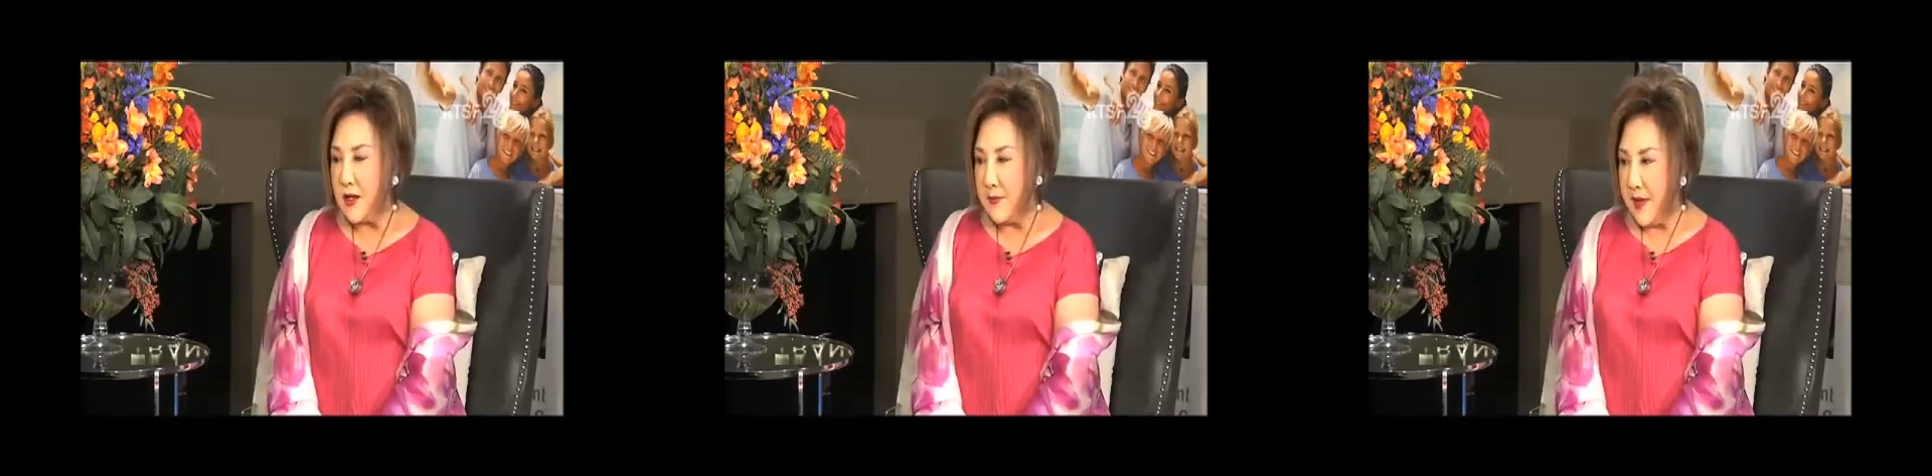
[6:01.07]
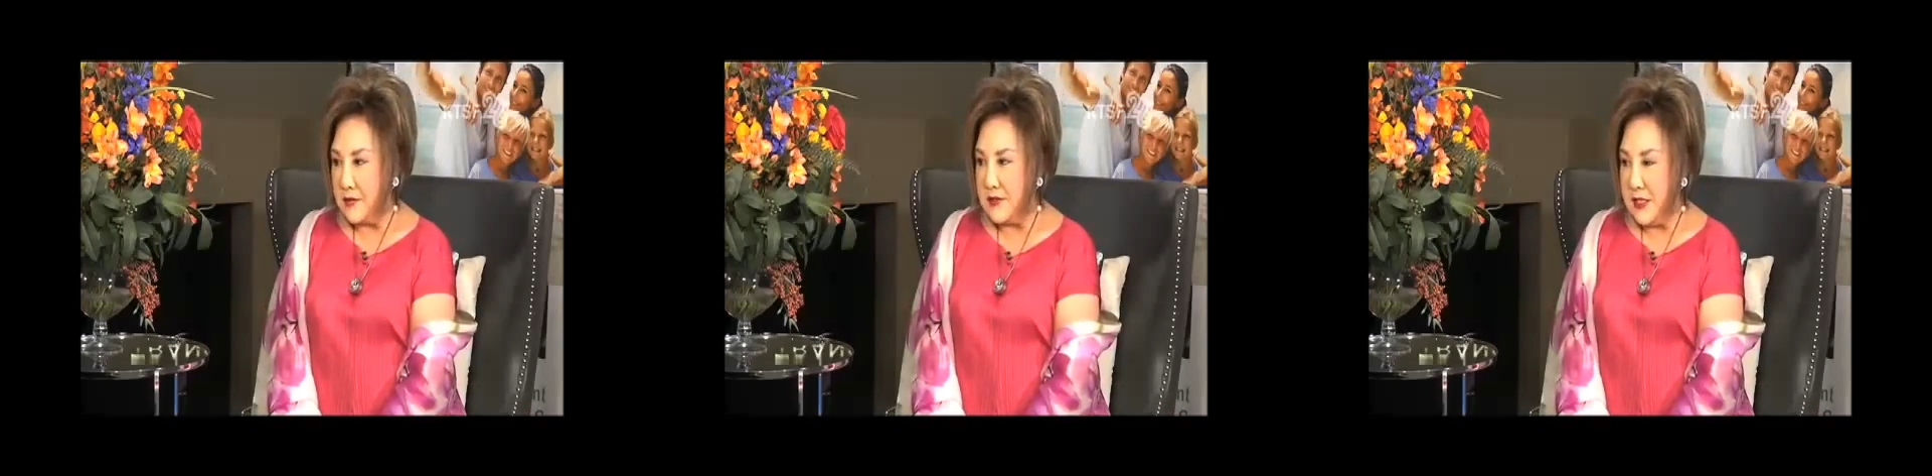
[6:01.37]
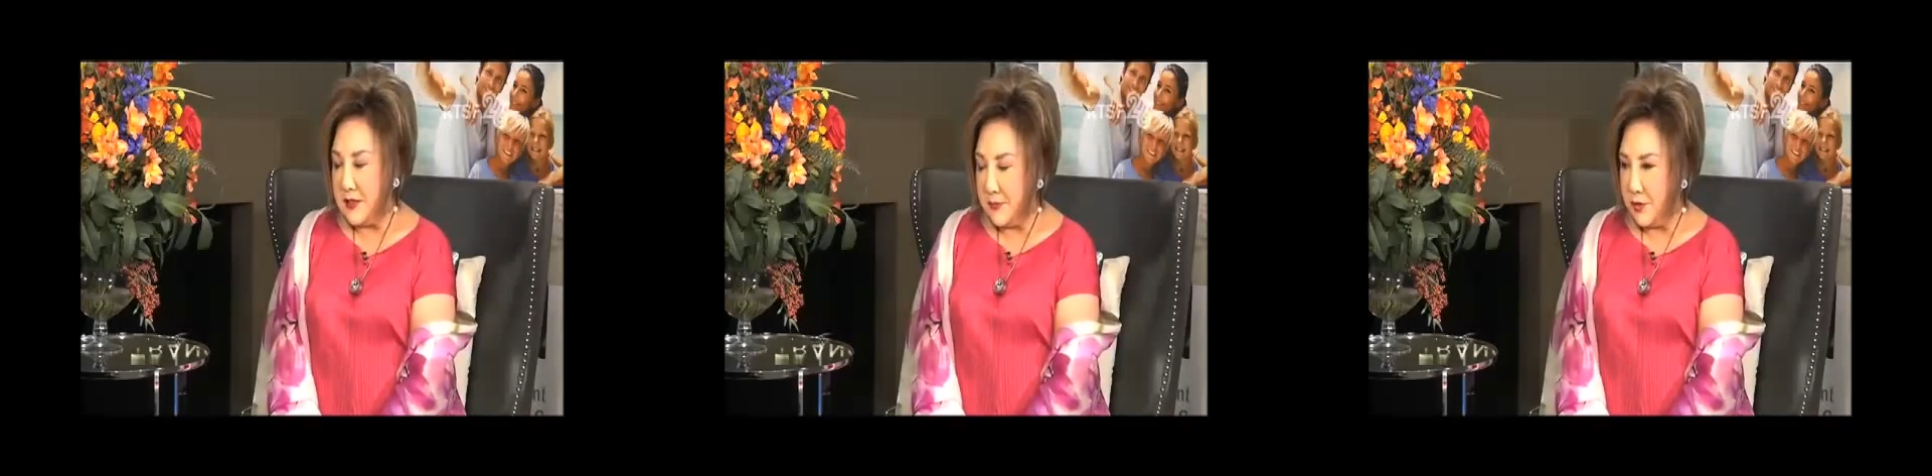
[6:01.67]
about
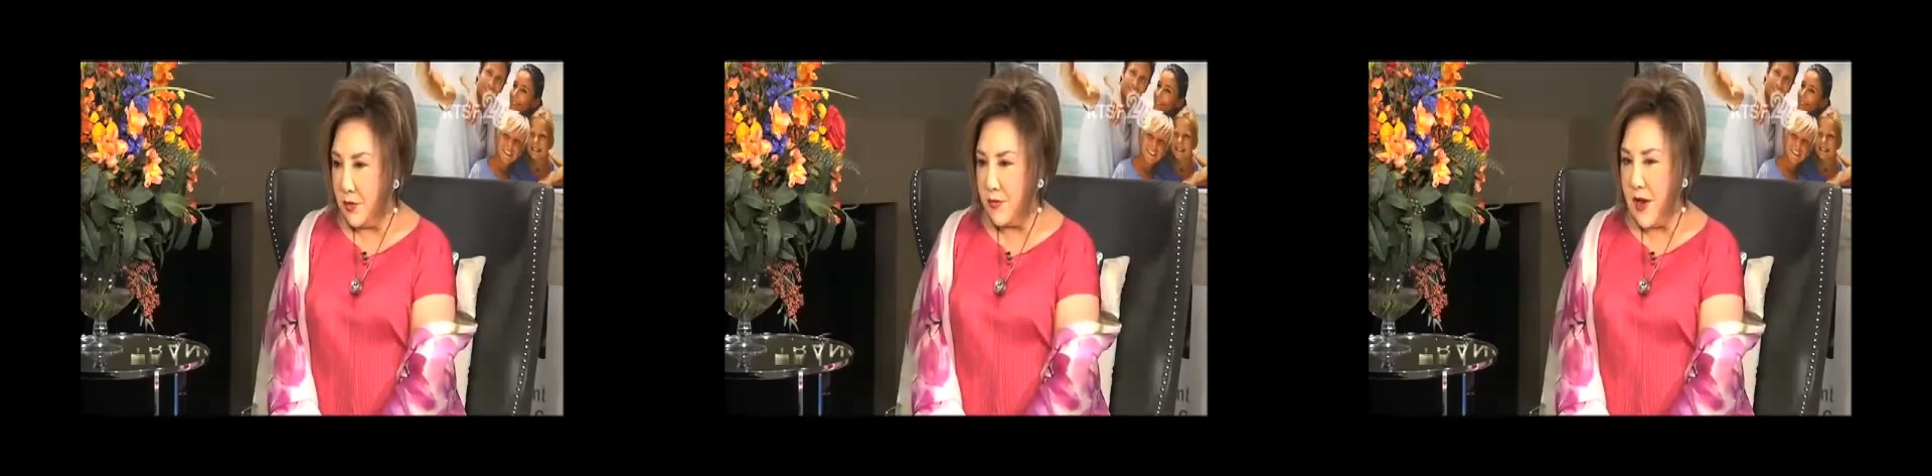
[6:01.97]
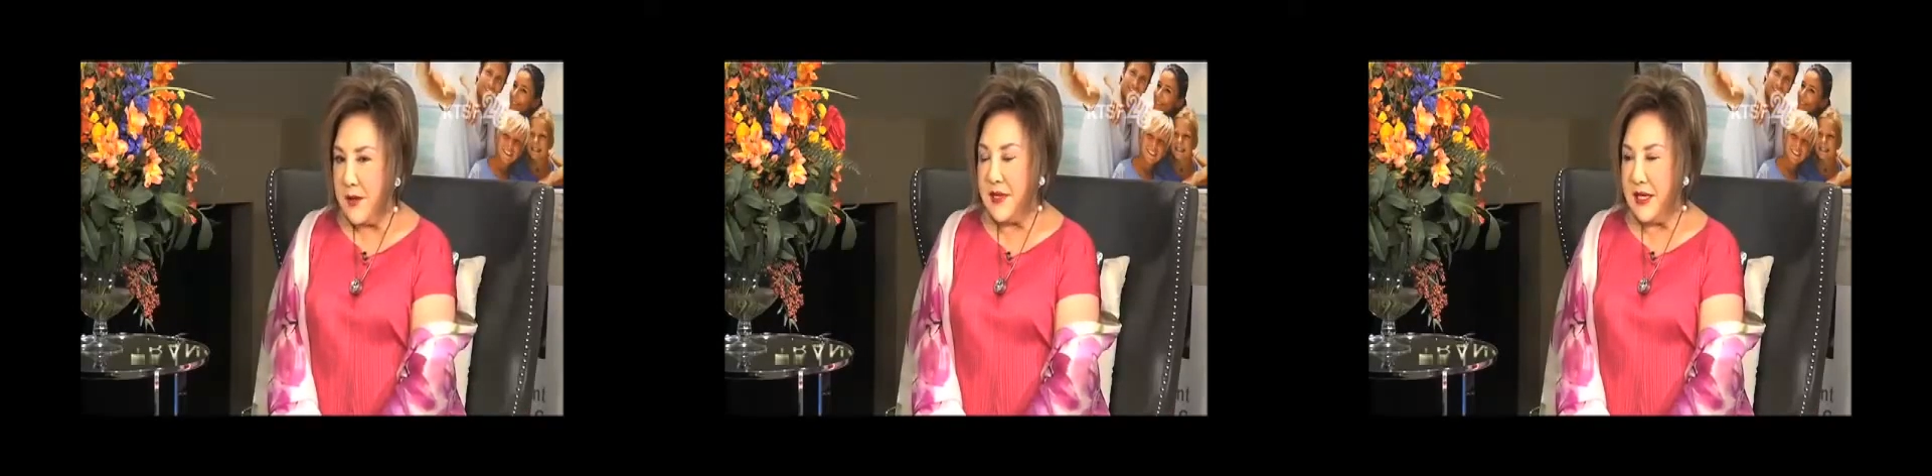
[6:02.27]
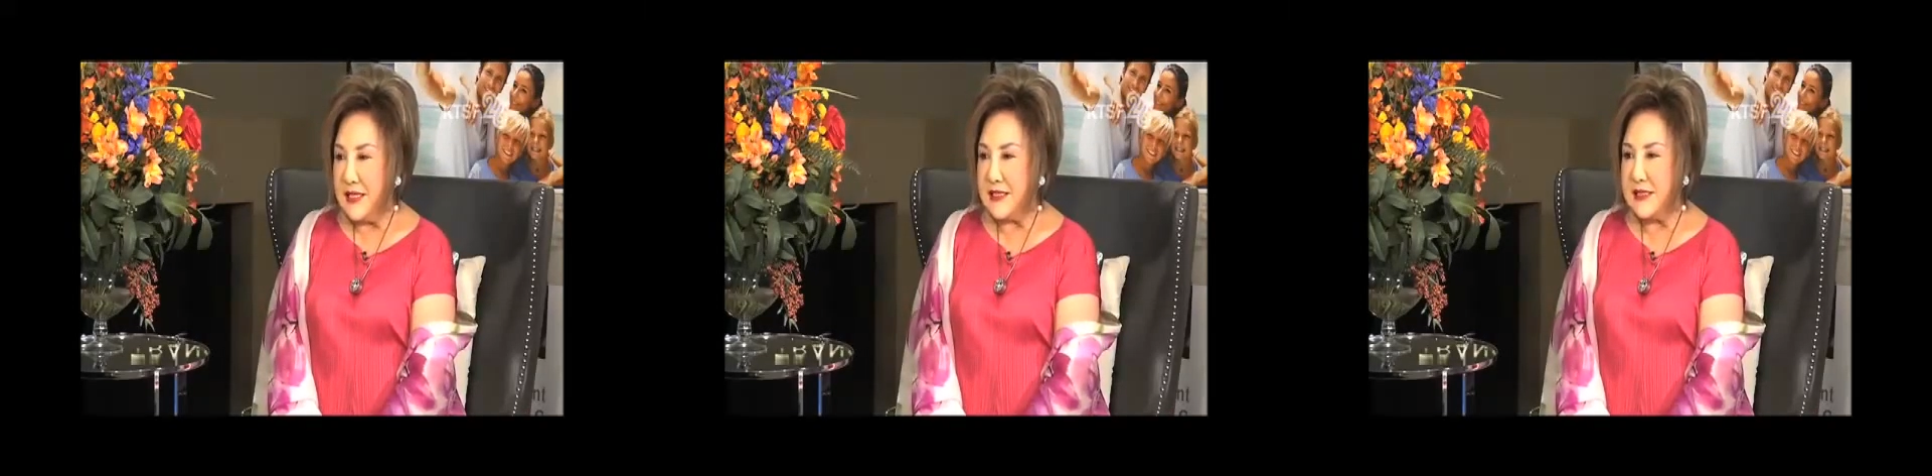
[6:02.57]
in the program
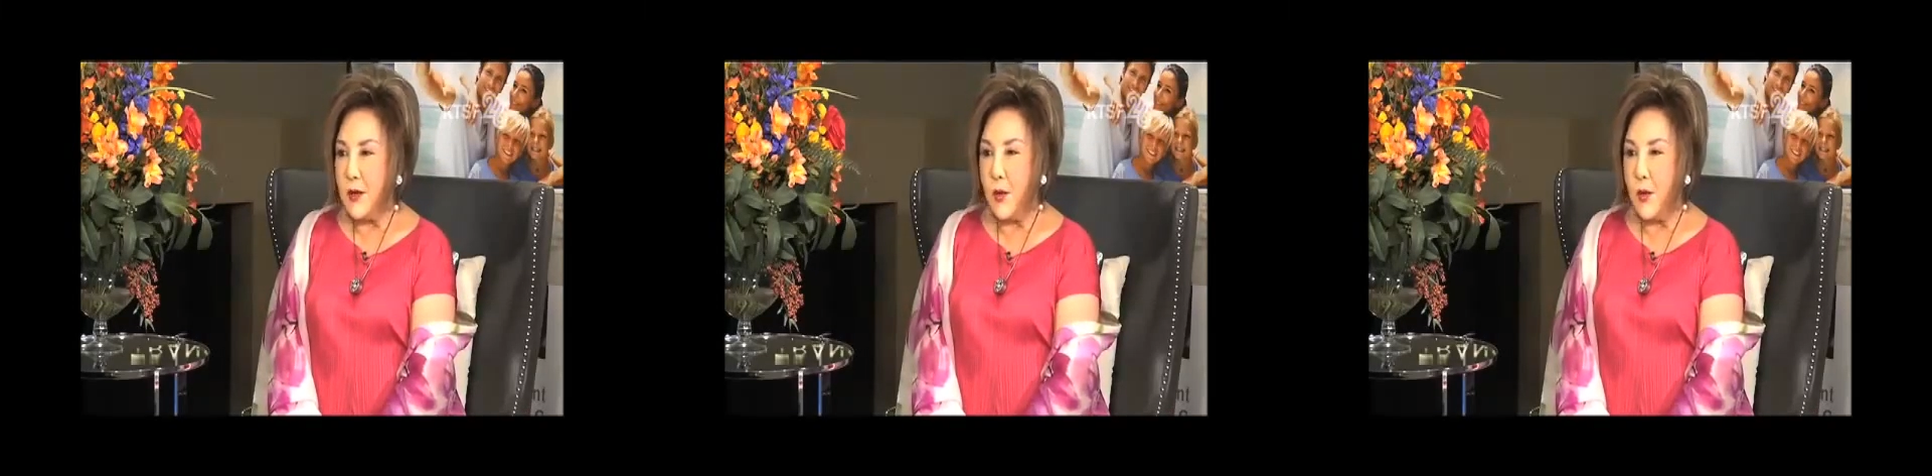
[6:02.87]
is